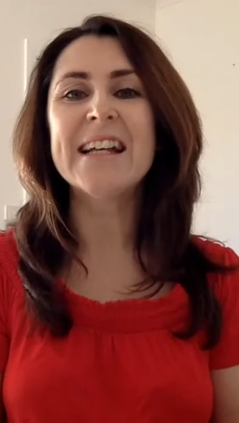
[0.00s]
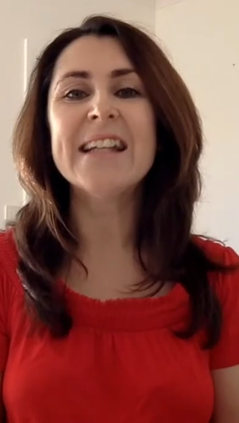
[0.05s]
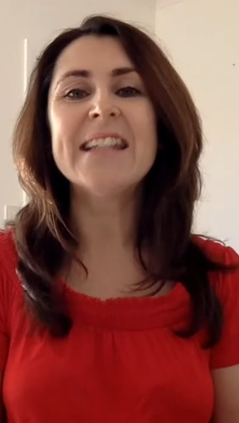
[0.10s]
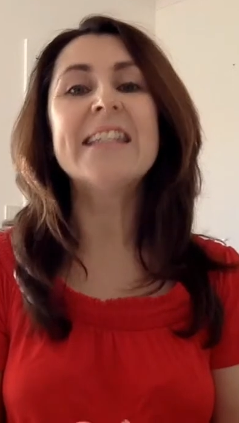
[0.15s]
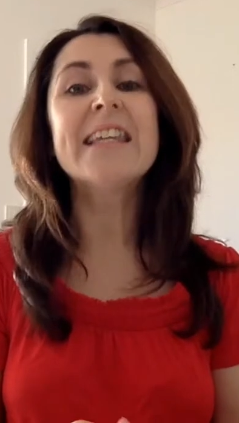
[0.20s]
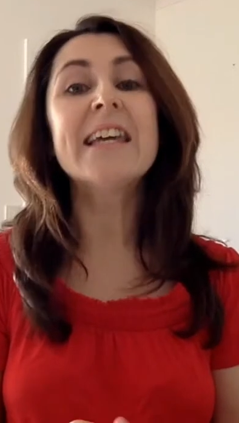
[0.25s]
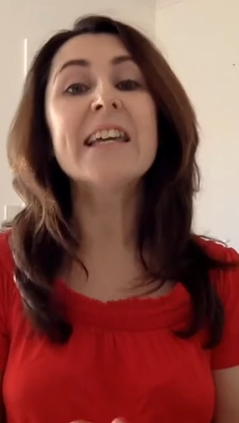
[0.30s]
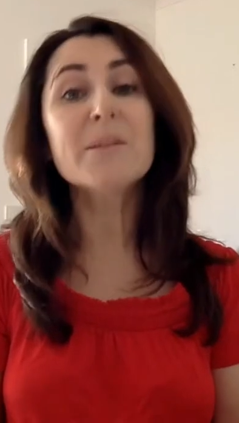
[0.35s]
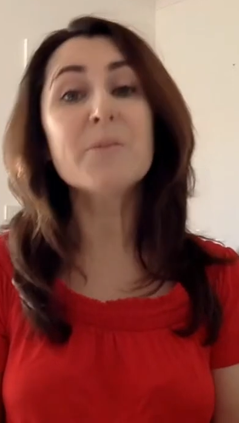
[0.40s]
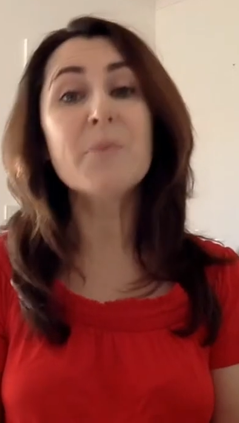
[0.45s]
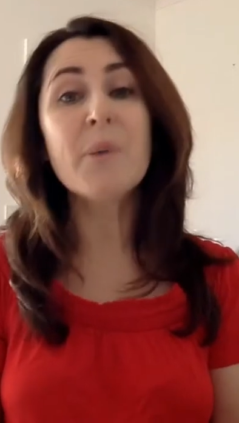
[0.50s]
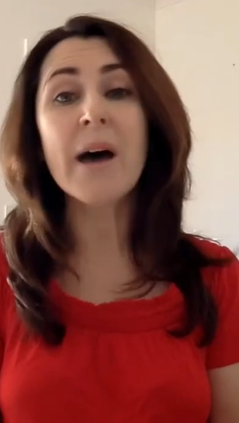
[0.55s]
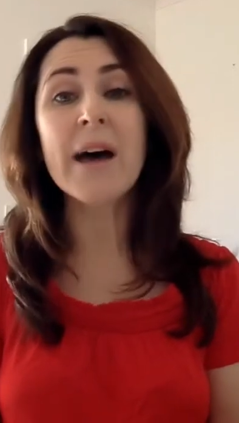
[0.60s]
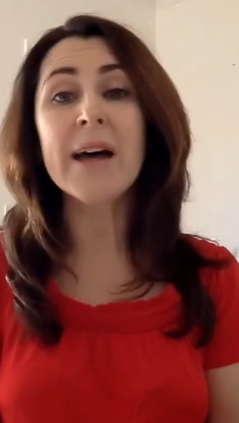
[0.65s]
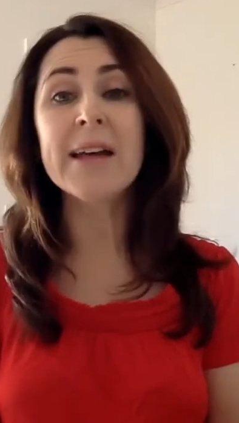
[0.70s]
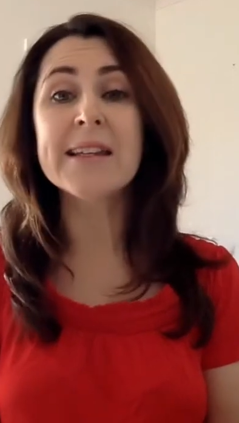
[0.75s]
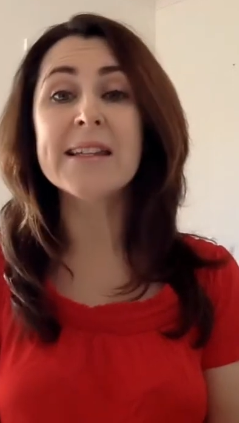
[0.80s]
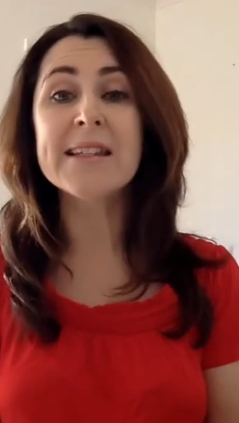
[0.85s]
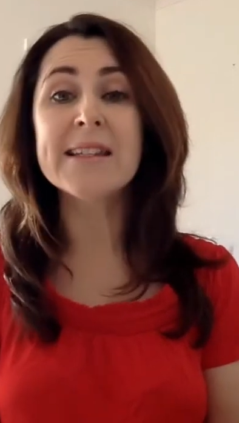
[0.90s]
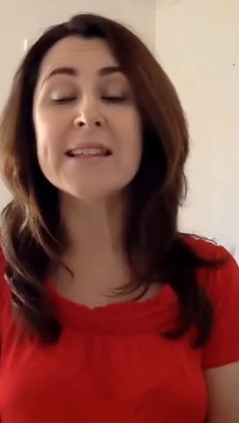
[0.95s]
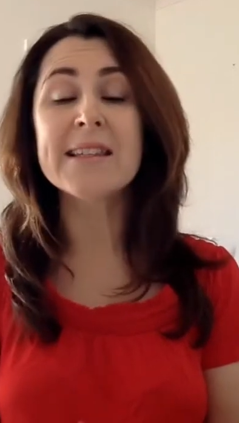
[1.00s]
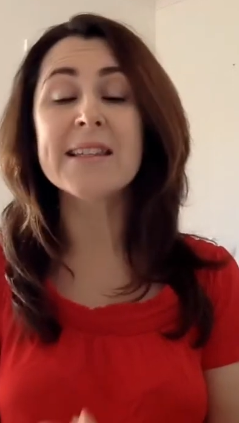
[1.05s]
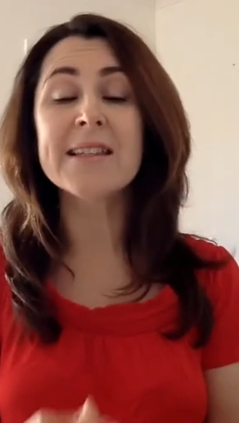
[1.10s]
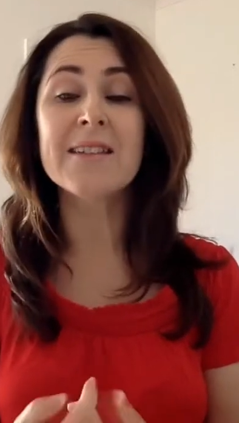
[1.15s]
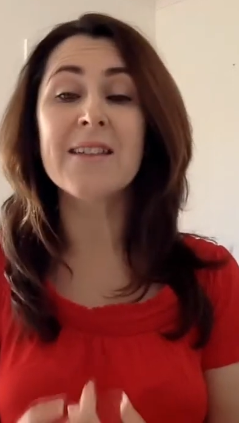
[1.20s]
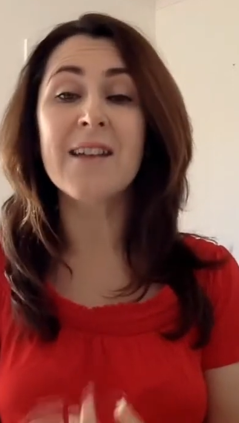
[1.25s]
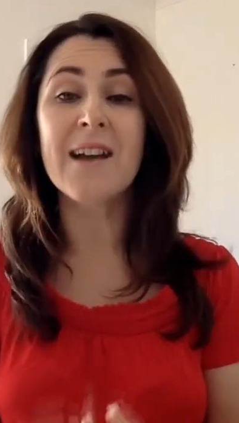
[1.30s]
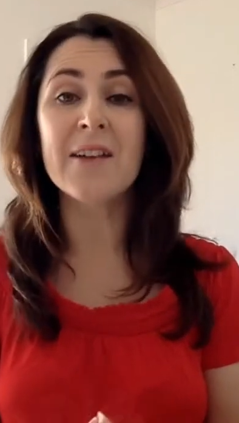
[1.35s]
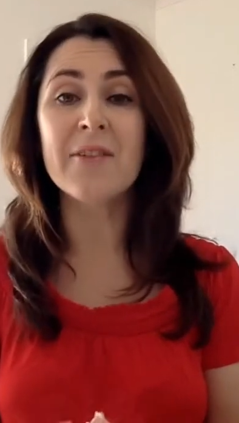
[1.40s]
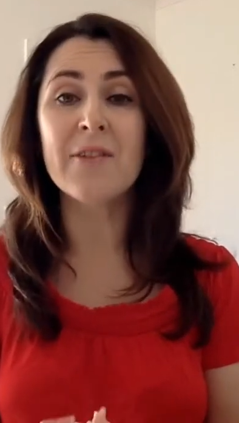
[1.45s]
The other part is that
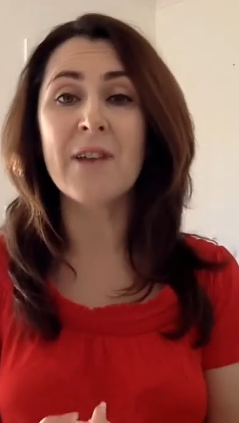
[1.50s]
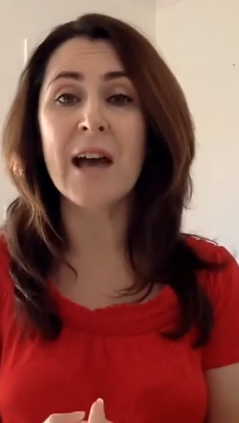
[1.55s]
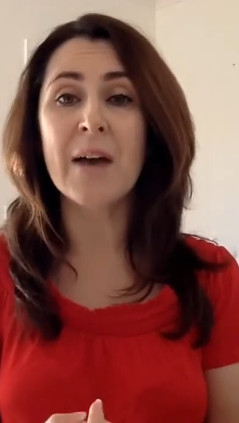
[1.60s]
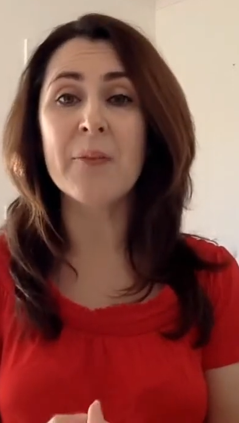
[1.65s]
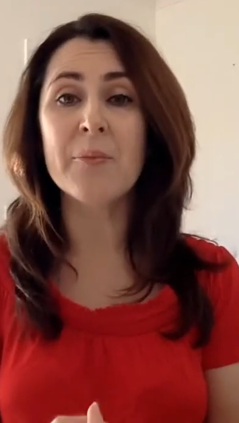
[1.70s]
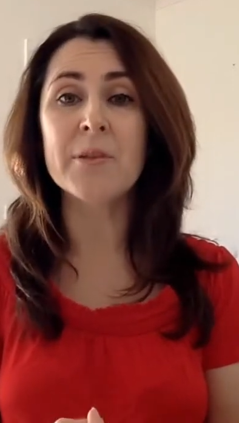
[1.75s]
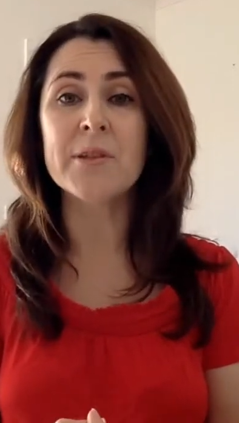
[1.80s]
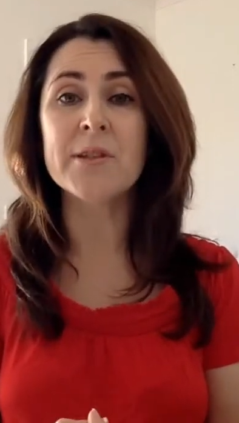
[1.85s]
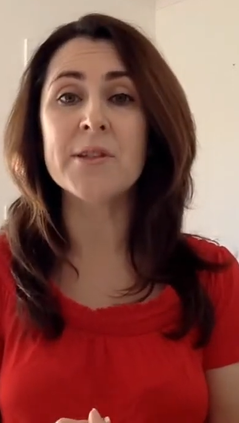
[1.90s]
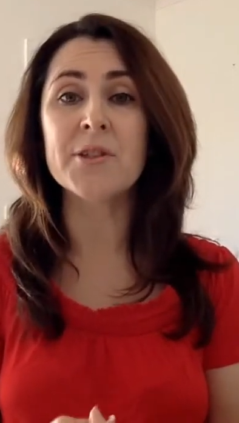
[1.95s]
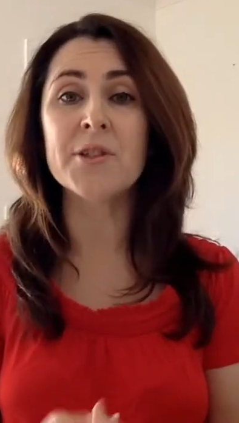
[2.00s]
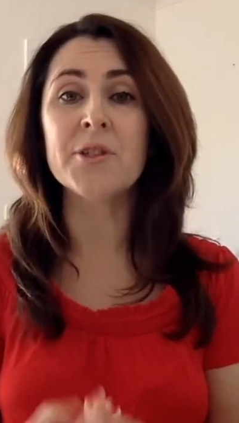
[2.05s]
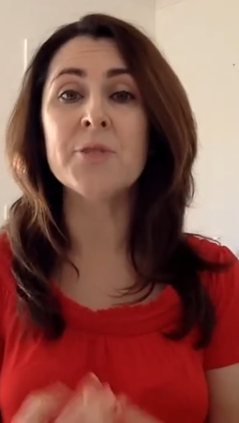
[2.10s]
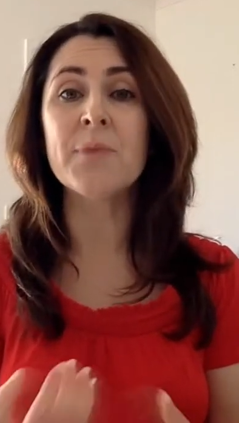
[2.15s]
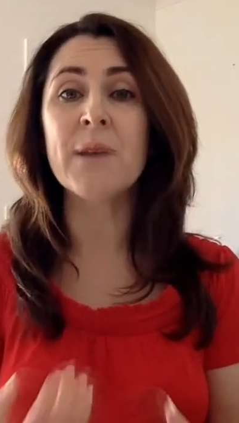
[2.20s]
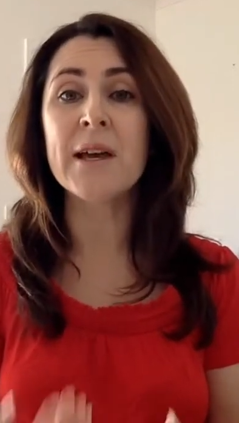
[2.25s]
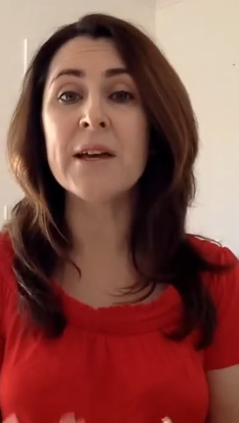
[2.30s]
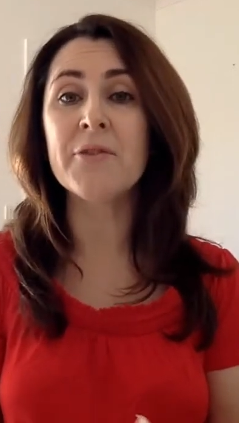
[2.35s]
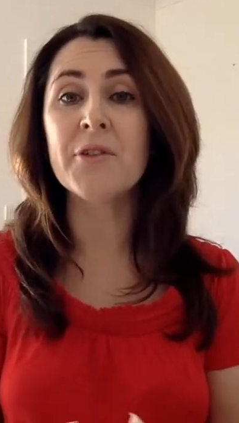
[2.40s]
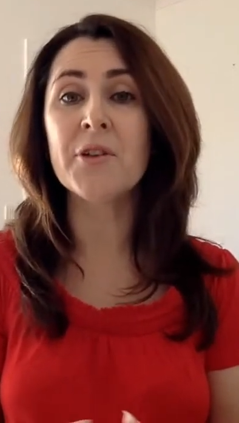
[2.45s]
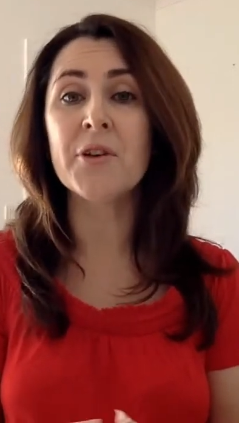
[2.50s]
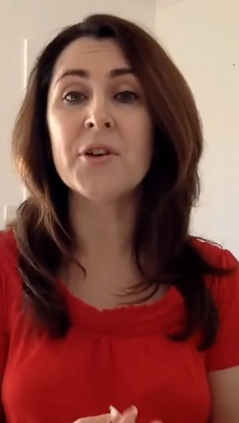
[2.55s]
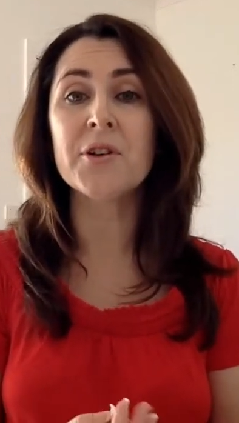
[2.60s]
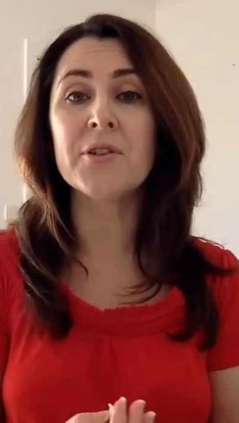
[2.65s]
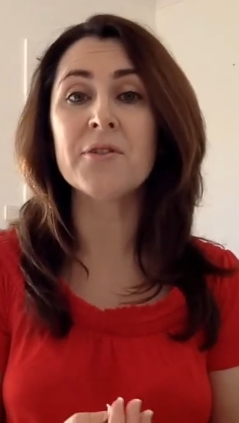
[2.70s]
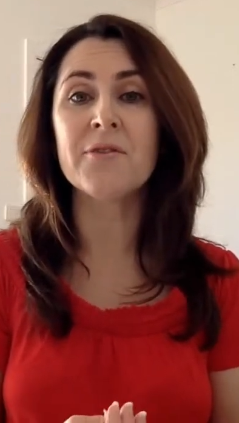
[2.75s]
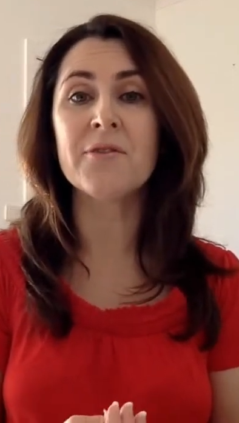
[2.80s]
life happens, and you may have heard